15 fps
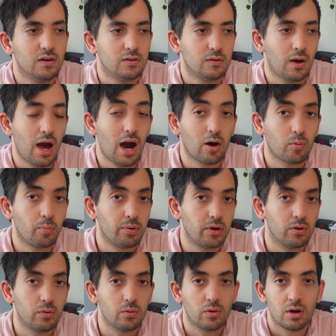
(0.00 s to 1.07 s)
to help
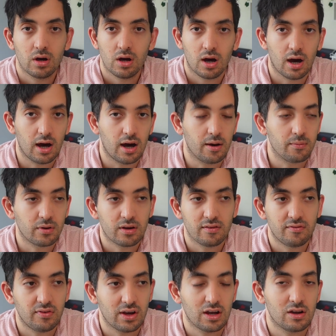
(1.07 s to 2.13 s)
you
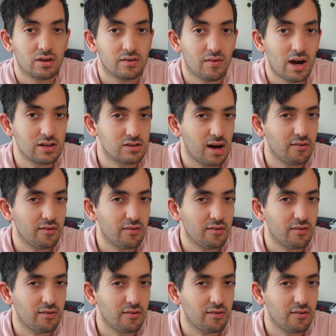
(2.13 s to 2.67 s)
configure your device.